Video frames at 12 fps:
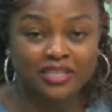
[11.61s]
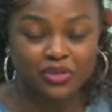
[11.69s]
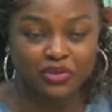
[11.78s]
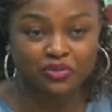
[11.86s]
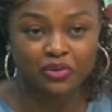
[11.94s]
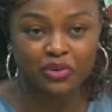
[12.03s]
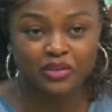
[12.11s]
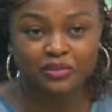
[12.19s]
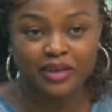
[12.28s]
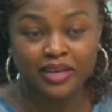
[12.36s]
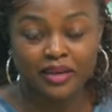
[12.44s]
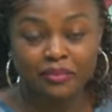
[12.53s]
Two floors,
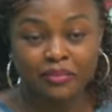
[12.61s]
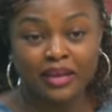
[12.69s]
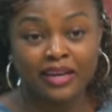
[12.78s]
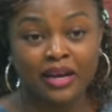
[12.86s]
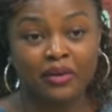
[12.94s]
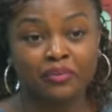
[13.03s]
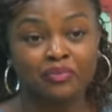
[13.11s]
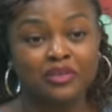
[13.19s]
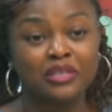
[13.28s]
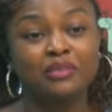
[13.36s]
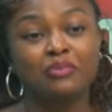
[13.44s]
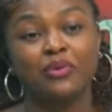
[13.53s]
my name. Now,
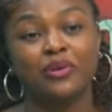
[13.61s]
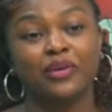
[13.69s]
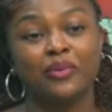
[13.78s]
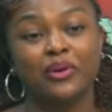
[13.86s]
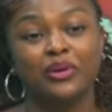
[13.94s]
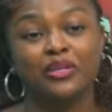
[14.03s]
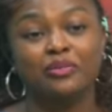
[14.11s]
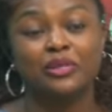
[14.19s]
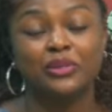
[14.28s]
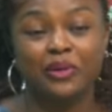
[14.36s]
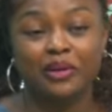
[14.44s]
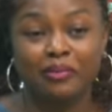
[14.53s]
this morning we're going to be
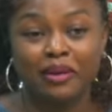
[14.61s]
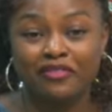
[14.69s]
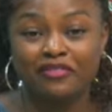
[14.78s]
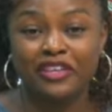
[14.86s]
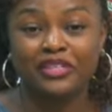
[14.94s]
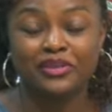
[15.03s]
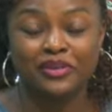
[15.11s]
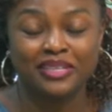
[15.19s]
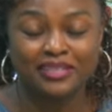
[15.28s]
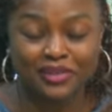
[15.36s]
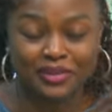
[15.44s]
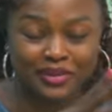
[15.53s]
talking about
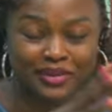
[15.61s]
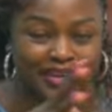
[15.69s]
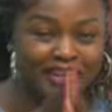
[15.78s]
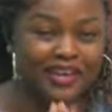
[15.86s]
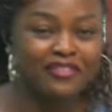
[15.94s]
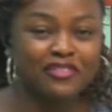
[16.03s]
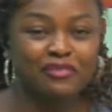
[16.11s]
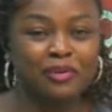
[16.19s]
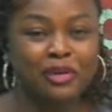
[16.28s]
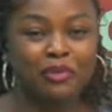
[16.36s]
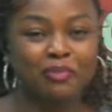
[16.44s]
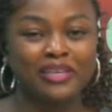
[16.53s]
victories. So if you've
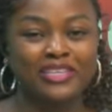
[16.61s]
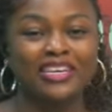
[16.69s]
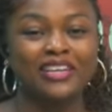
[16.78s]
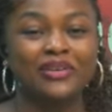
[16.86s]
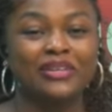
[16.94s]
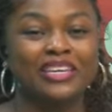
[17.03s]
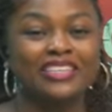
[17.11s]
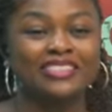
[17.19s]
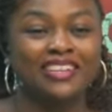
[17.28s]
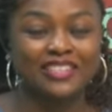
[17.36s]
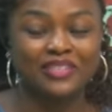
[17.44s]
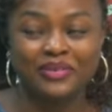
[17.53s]
been hoping to get your day
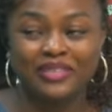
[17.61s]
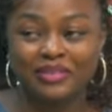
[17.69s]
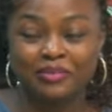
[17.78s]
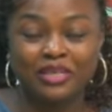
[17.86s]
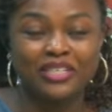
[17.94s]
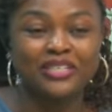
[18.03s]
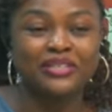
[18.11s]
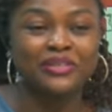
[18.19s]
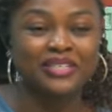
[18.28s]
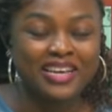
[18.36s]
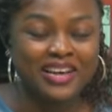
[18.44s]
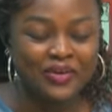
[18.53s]
started with some good
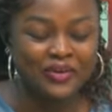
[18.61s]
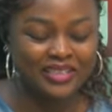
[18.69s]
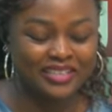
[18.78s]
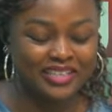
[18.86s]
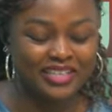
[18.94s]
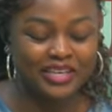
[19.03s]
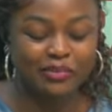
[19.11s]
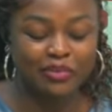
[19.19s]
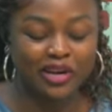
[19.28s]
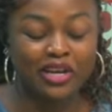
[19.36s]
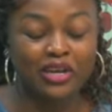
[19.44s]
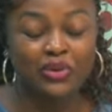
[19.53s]
news, we're certainly
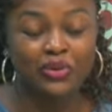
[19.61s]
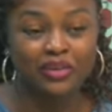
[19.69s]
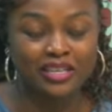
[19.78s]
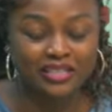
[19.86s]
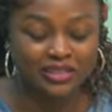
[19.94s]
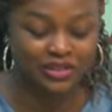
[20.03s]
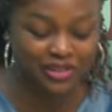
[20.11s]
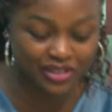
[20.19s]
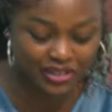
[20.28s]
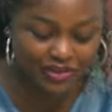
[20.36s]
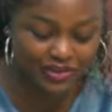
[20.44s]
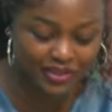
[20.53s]
bringing you this
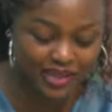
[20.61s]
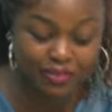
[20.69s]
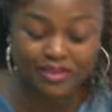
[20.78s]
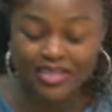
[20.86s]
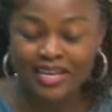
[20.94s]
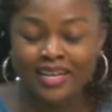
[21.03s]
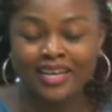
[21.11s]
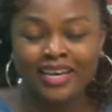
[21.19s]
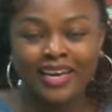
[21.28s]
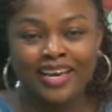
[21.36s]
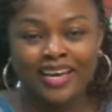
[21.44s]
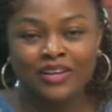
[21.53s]
good news. MTN,
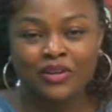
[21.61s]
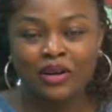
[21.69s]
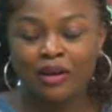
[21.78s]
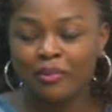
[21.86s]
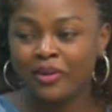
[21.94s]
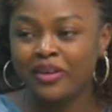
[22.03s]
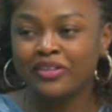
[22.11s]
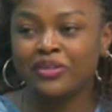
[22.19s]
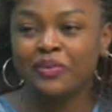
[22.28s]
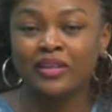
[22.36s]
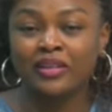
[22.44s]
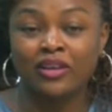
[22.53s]
in
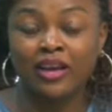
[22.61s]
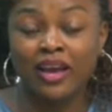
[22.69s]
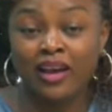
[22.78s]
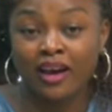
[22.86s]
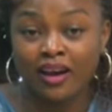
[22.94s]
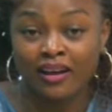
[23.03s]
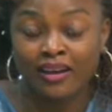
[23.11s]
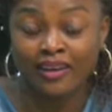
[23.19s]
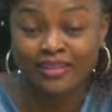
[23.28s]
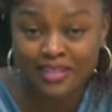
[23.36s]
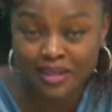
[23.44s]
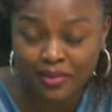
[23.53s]
collaboration with
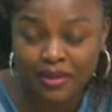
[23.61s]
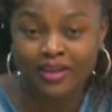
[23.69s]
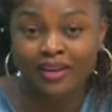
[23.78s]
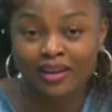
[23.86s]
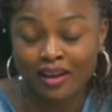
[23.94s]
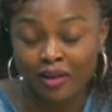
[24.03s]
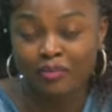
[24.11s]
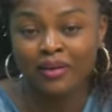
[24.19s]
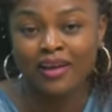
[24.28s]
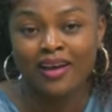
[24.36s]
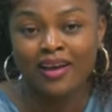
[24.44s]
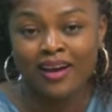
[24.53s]
Entebbe Club,
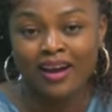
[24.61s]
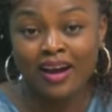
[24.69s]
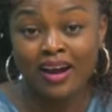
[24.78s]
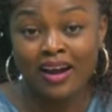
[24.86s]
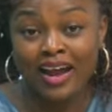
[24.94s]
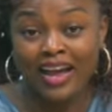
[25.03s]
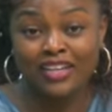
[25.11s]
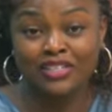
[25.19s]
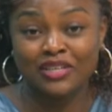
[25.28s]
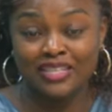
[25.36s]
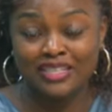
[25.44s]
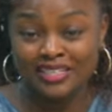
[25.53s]
are
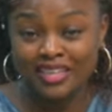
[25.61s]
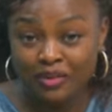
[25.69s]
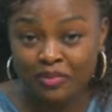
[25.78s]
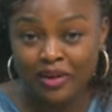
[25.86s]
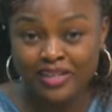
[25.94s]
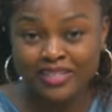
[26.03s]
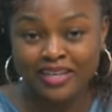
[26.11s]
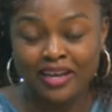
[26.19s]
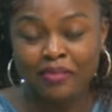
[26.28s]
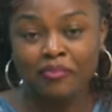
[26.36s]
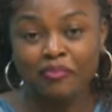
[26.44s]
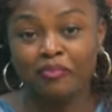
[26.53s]
actually celebrating
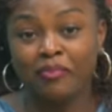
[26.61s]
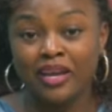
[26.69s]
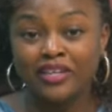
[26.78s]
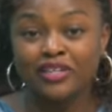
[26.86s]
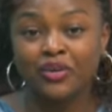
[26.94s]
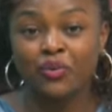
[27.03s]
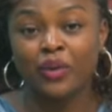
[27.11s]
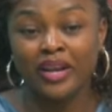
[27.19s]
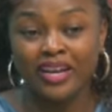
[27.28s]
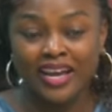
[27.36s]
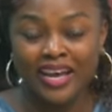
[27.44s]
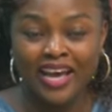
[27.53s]
a major
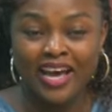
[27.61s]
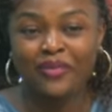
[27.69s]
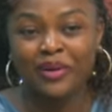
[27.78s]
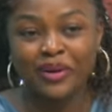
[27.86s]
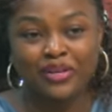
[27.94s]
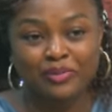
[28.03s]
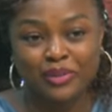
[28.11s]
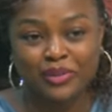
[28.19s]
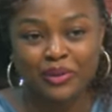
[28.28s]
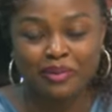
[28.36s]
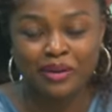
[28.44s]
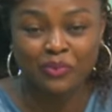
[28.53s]
win, and we're going to be
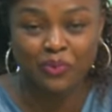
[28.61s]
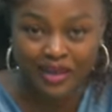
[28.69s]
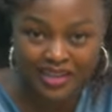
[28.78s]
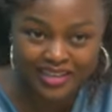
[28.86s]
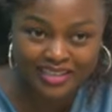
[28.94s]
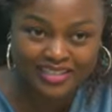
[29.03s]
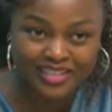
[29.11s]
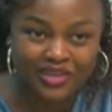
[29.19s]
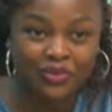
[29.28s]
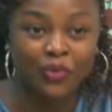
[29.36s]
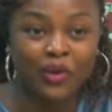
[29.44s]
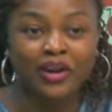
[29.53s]
talking about what it is
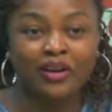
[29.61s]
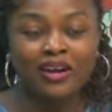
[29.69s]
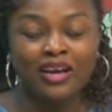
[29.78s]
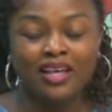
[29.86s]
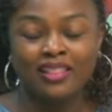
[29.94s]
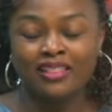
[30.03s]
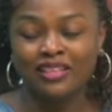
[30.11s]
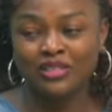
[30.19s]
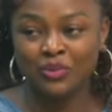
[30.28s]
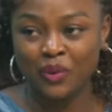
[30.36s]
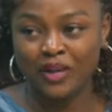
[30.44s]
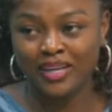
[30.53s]
and where
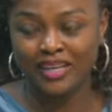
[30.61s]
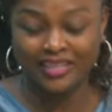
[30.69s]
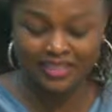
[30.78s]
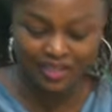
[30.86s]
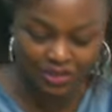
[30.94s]
this win is.